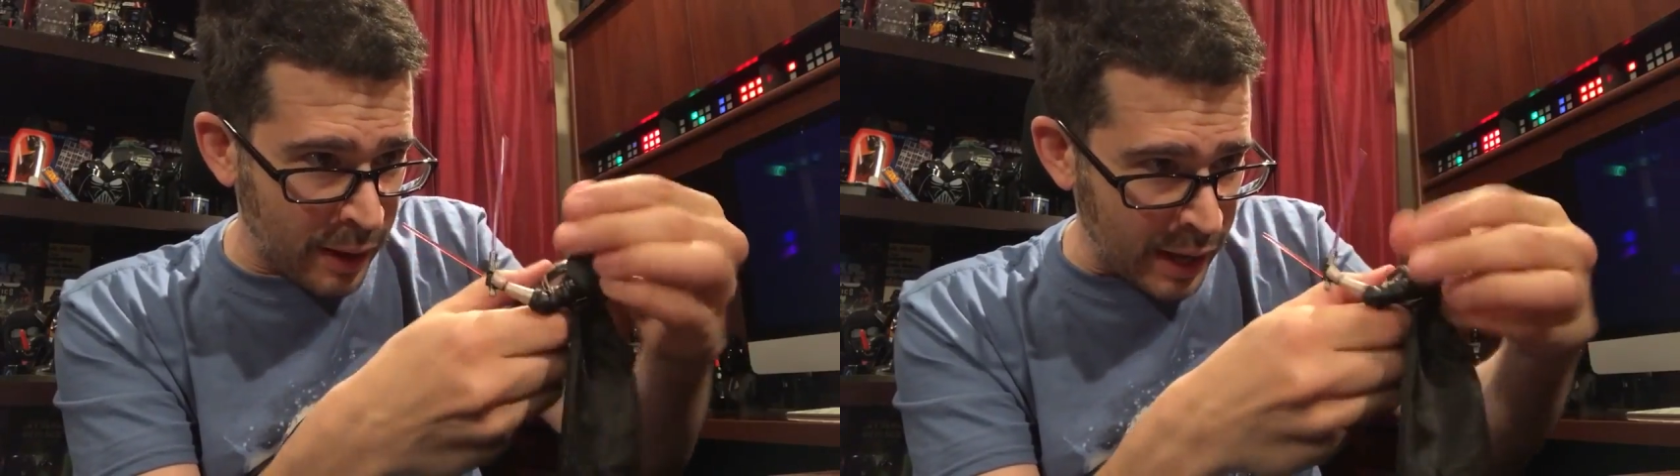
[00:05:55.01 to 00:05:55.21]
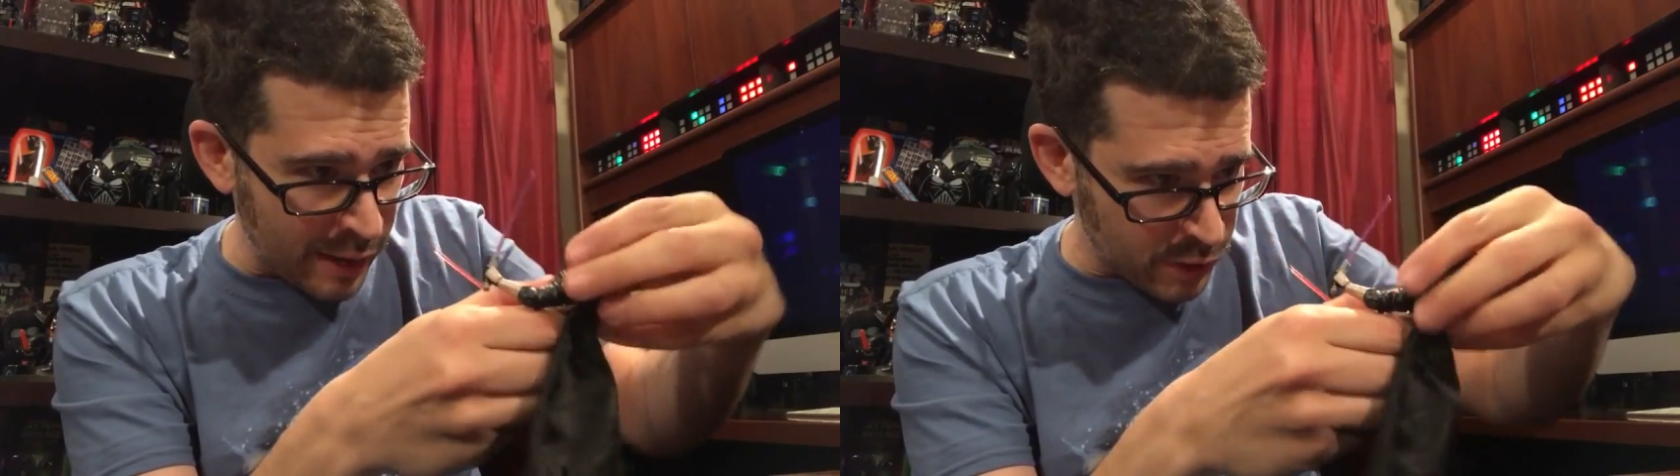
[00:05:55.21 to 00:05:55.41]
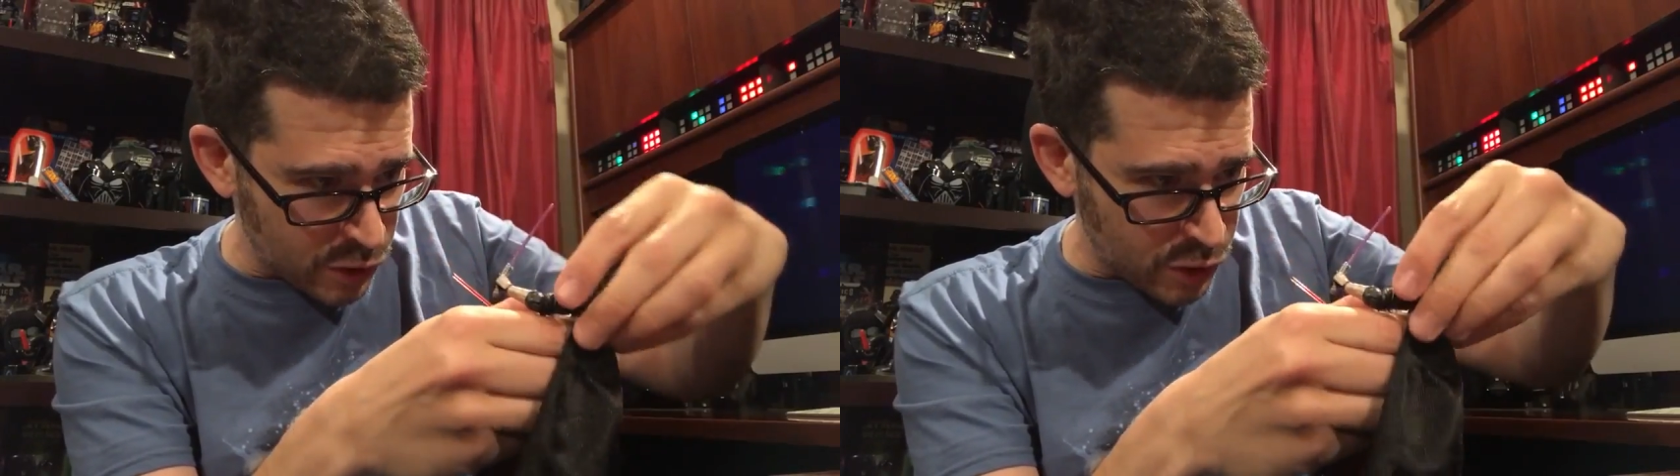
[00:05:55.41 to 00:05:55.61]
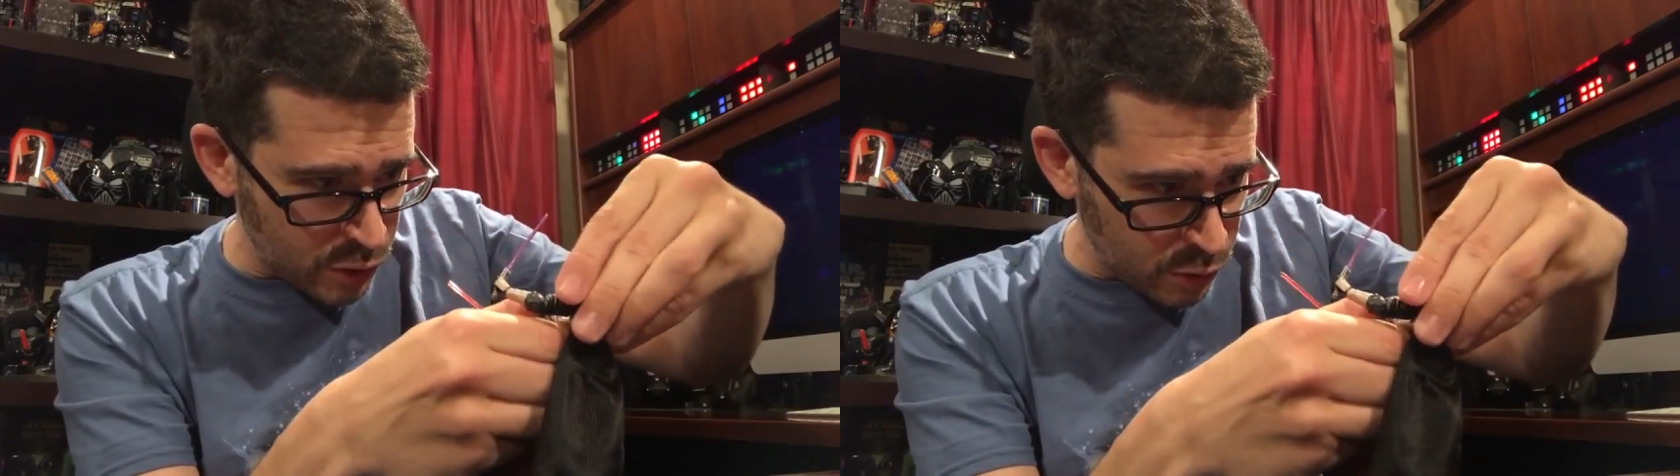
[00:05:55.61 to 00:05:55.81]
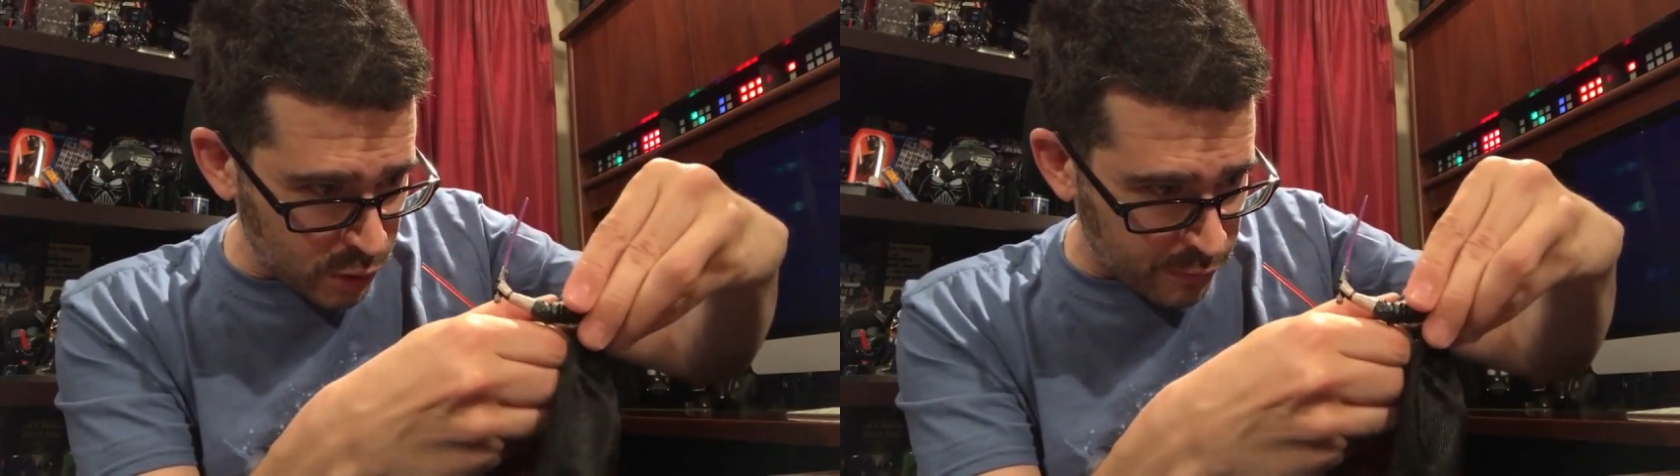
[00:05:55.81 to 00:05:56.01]
about having
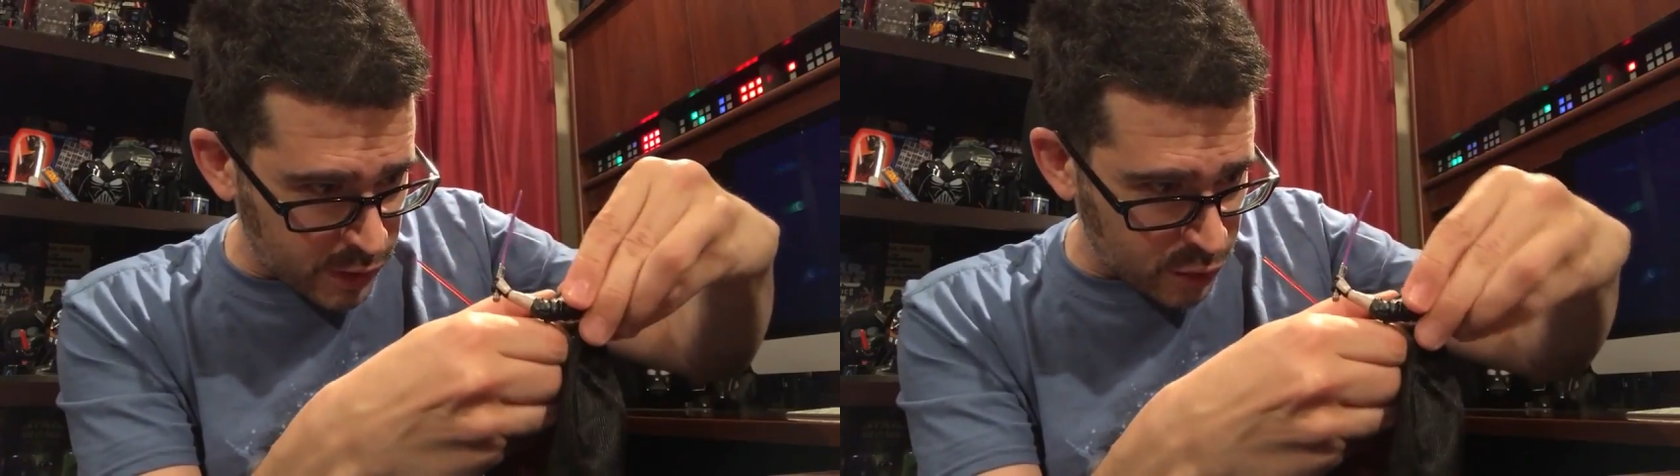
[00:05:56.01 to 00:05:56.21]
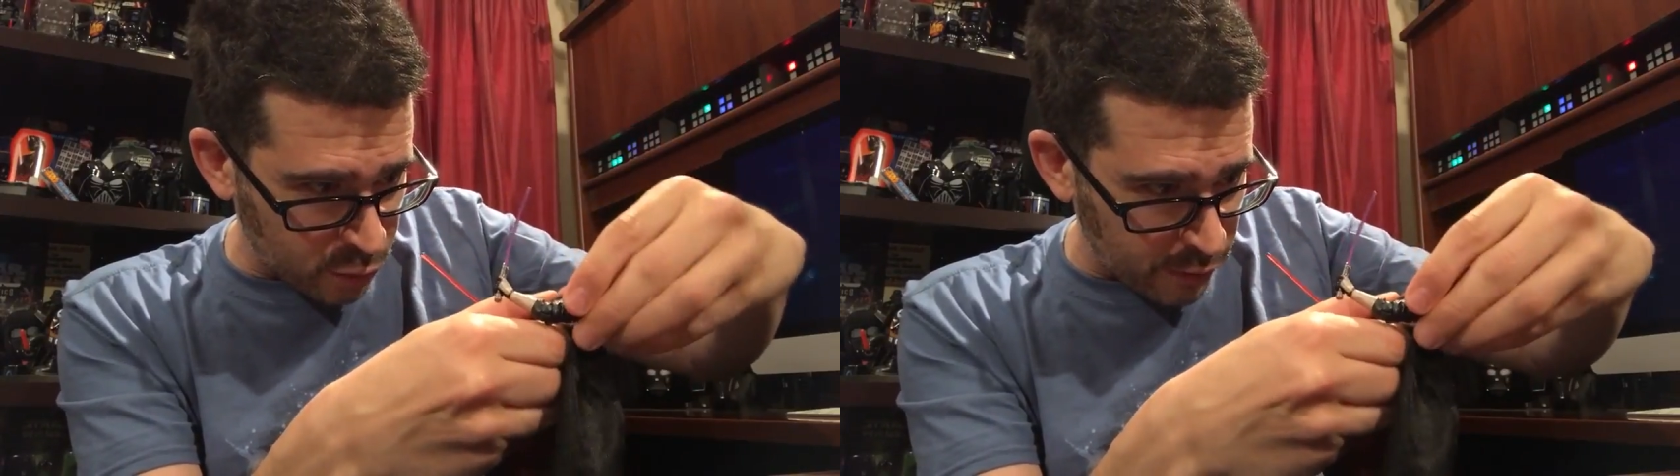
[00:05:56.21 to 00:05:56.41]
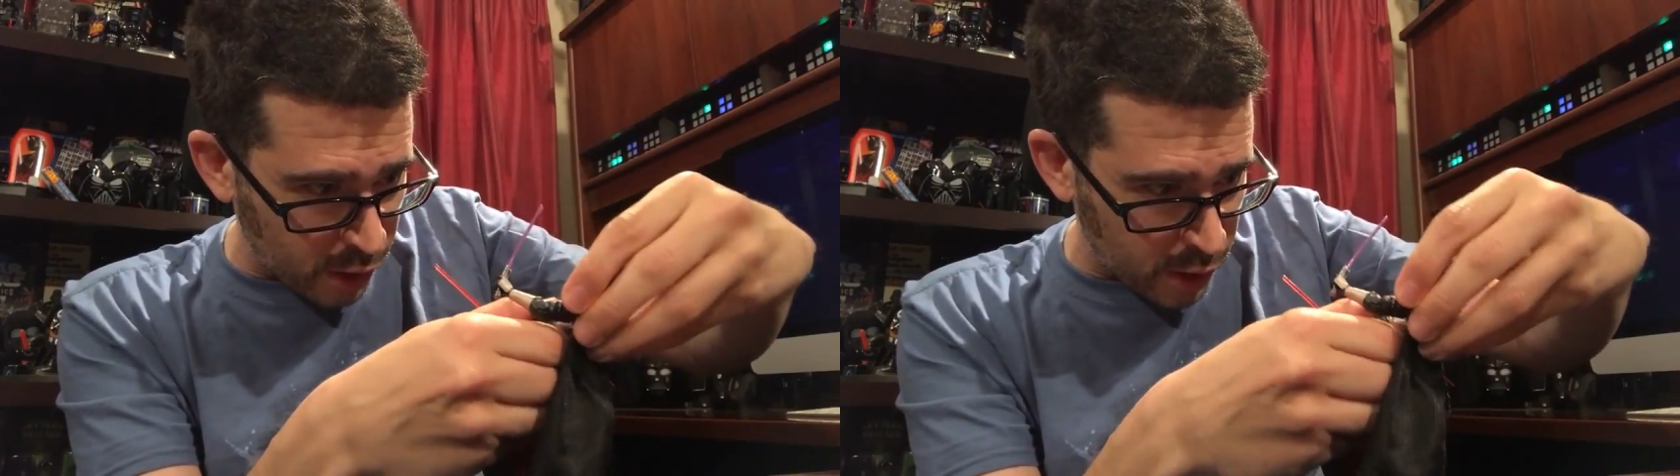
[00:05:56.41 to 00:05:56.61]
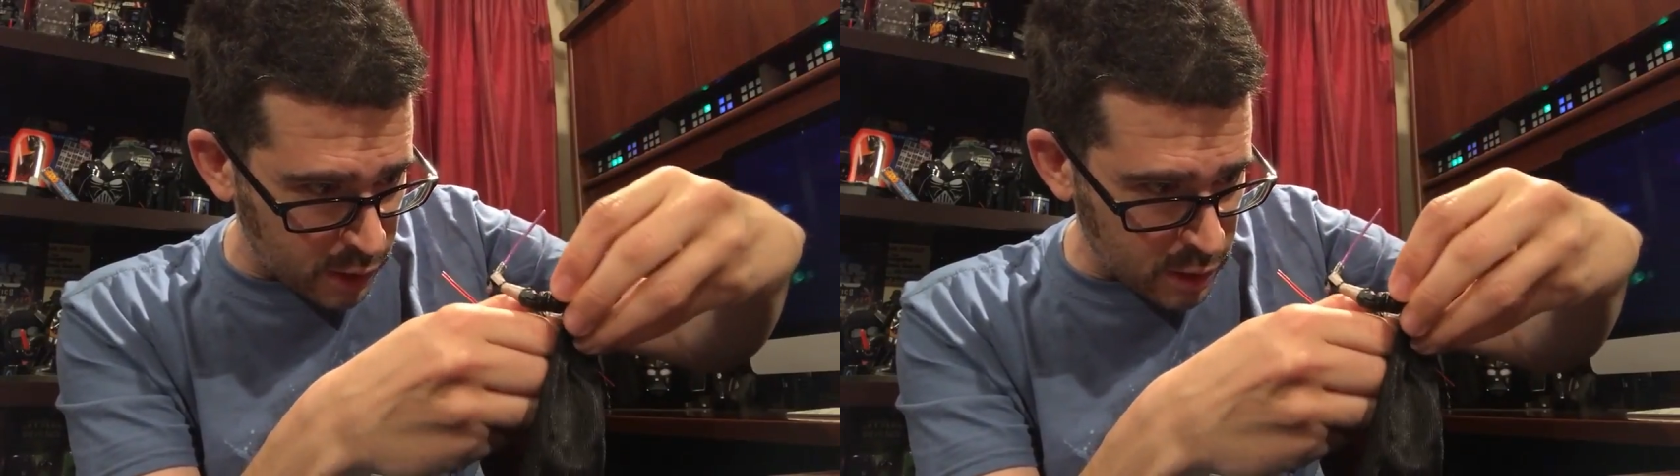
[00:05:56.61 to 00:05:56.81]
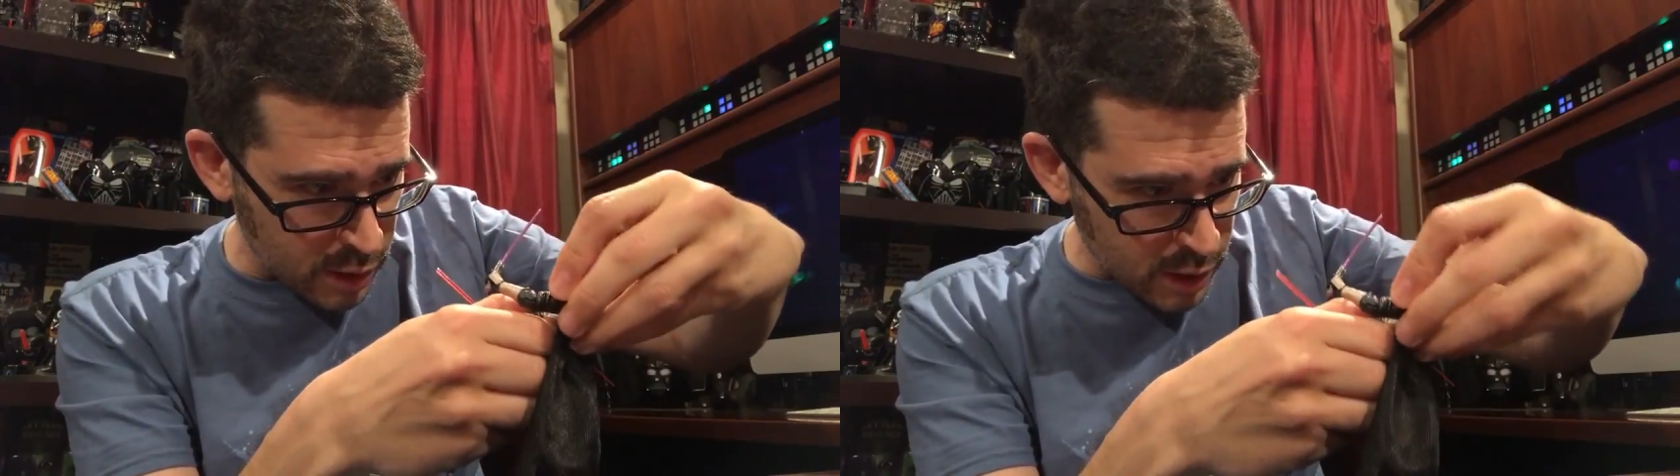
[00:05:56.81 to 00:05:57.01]
two of these
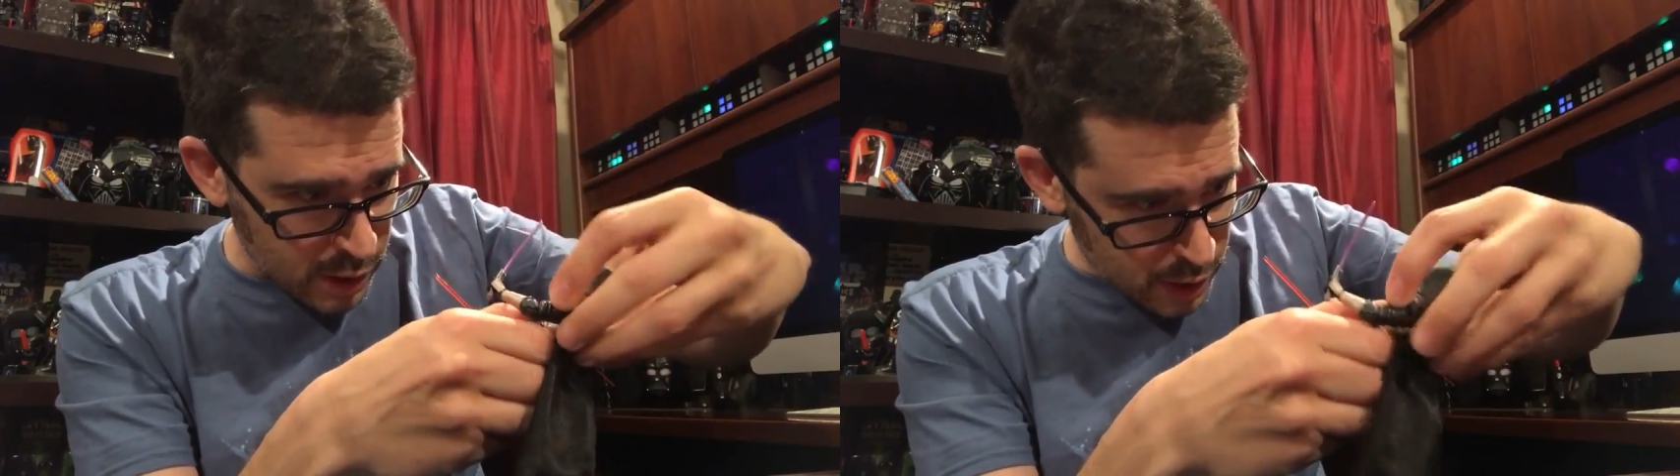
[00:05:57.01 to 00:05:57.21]
Revan